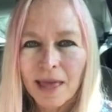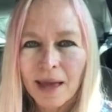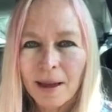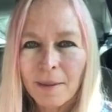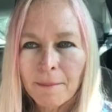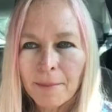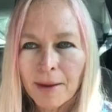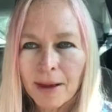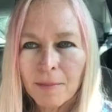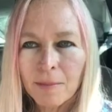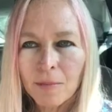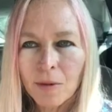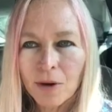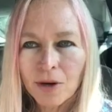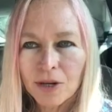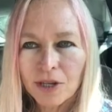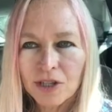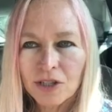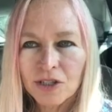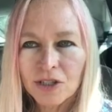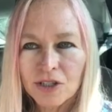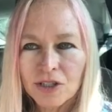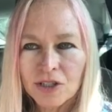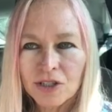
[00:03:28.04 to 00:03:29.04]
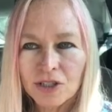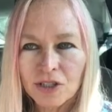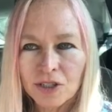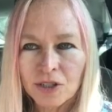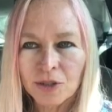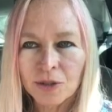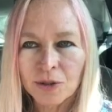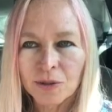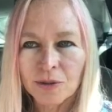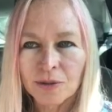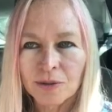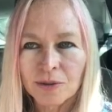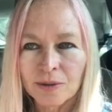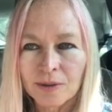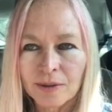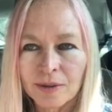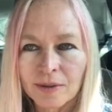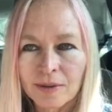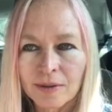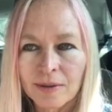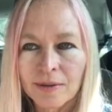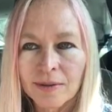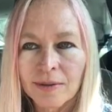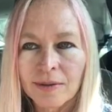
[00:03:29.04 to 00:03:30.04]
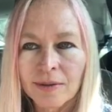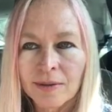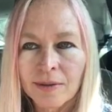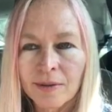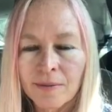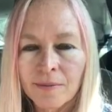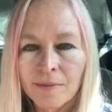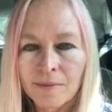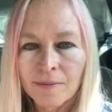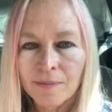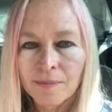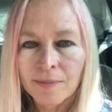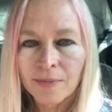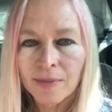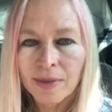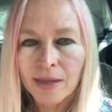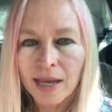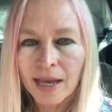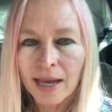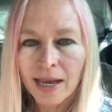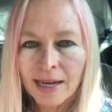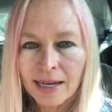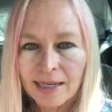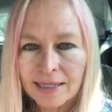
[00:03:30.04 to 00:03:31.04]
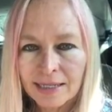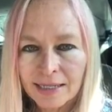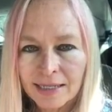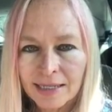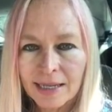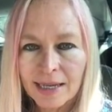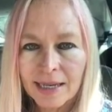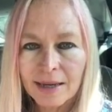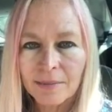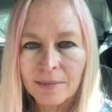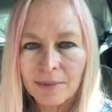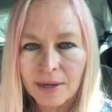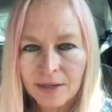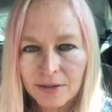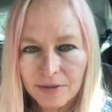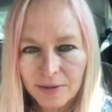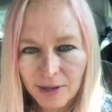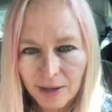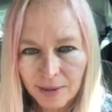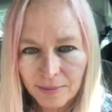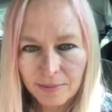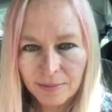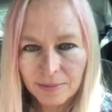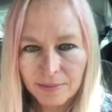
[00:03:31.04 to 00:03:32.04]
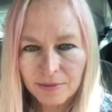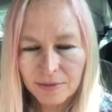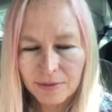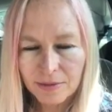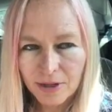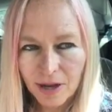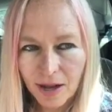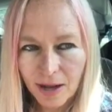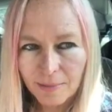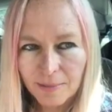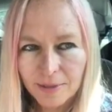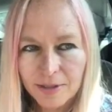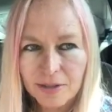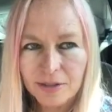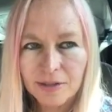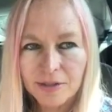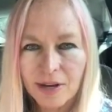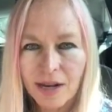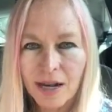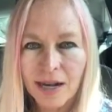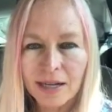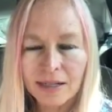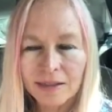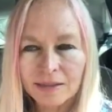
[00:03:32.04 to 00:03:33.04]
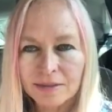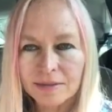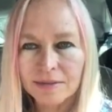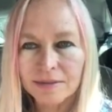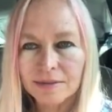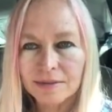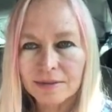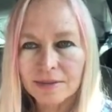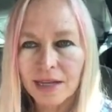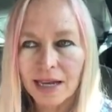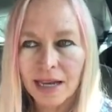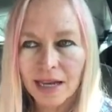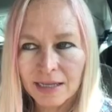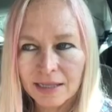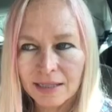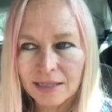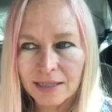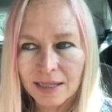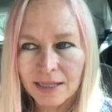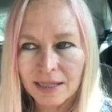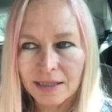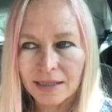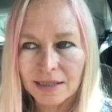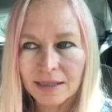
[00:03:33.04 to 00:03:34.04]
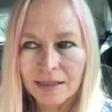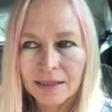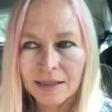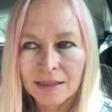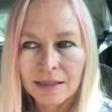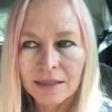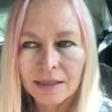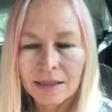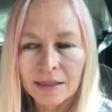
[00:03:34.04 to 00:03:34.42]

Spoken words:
and my mortgage is due, and I didn't get my Thomas Crown ending.